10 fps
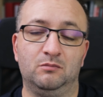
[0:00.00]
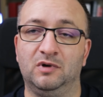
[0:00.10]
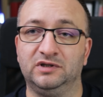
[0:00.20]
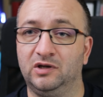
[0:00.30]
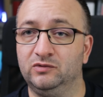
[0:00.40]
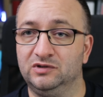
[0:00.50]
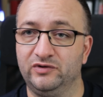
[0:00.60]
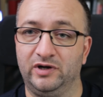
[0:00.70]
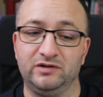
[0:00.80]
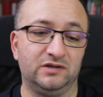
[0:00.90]
But I wouldn't
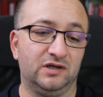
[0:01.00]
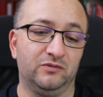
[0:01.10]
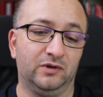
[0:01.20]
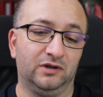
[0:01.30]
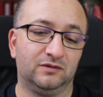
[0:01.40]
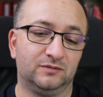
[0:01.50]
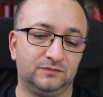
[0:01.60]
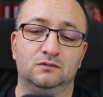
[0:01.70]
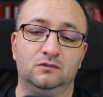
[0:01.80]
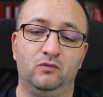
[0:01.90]
try that anyway.
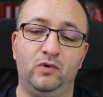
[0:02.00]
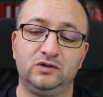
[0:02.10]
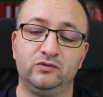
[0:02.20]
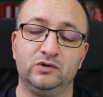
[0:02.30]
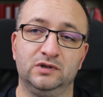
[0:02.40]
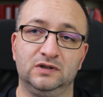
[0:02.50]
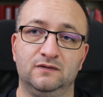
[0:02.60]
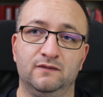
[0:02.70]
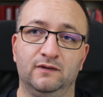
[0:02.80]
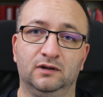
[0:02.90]
Why do you
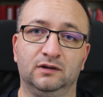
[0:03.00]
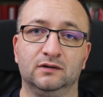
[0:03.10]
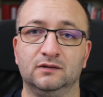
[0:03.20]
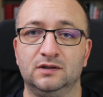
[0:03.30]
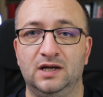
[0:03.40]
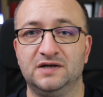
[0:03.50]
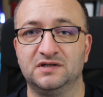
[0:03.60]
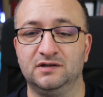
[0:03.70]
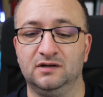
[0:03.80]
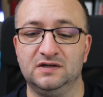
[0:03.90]
need an
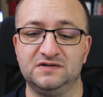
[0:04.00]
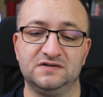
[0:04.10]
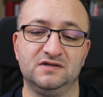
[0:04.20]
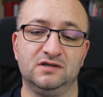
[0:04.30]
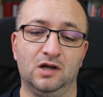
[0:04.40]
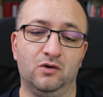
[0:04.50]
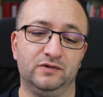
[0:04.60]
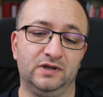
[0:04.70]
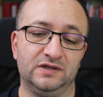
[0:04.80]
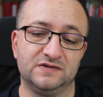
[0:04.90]
external SSD
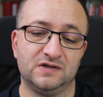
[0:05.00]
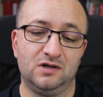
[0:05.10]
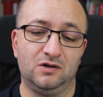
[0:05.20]
nowadays?